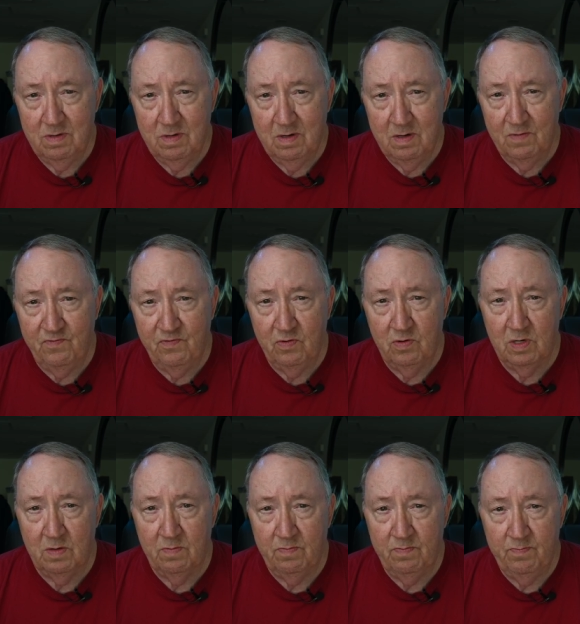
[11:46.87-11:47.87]
you're full
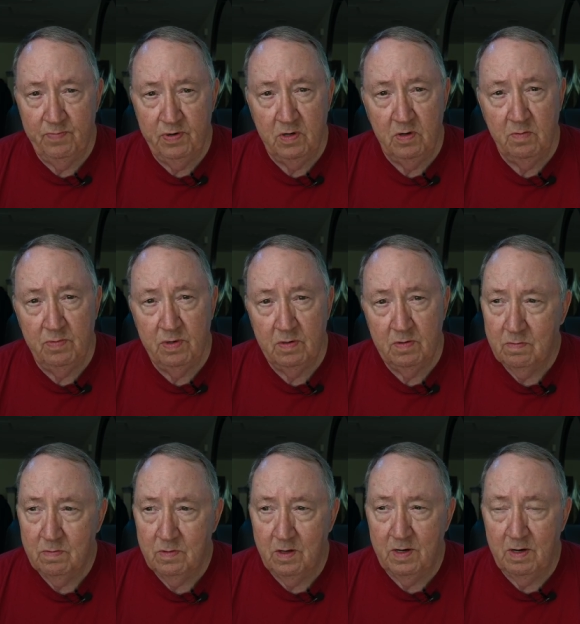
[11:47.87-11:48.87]
of poop.
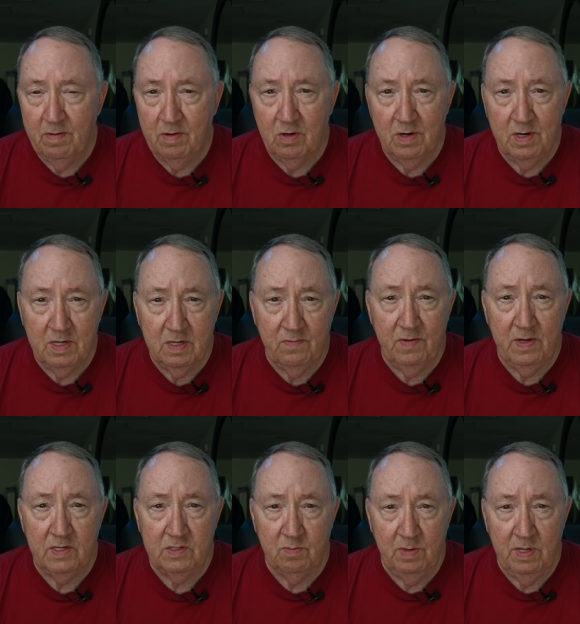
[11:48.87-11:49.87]
You're never going to
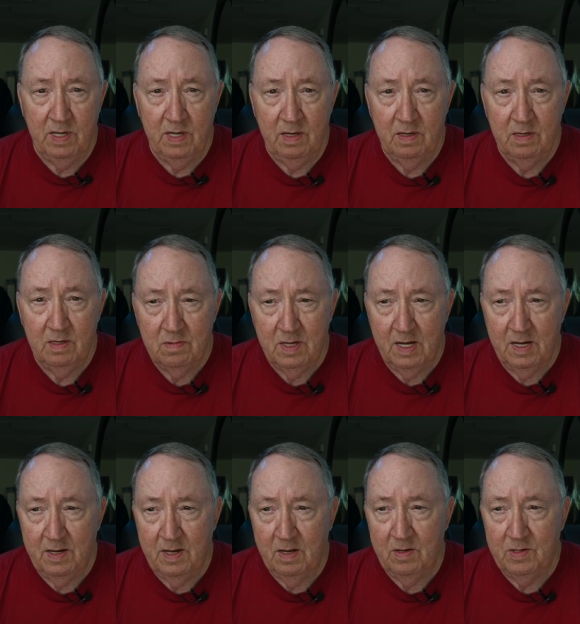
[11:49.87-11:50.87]
convince me that
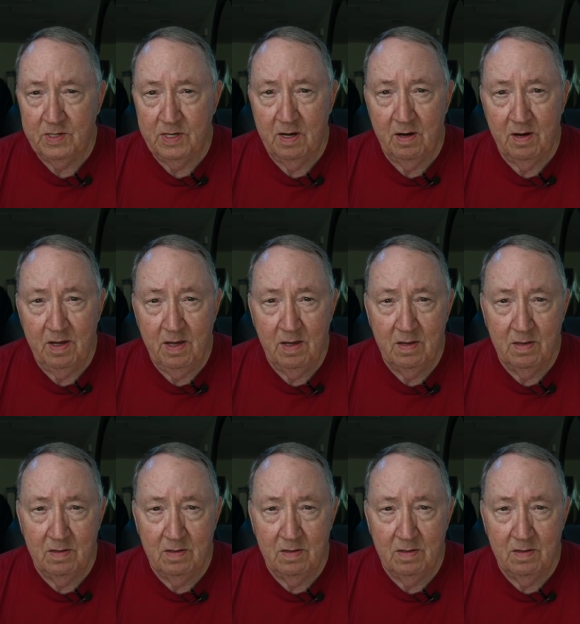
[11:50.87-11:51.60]
it doesn't scare you.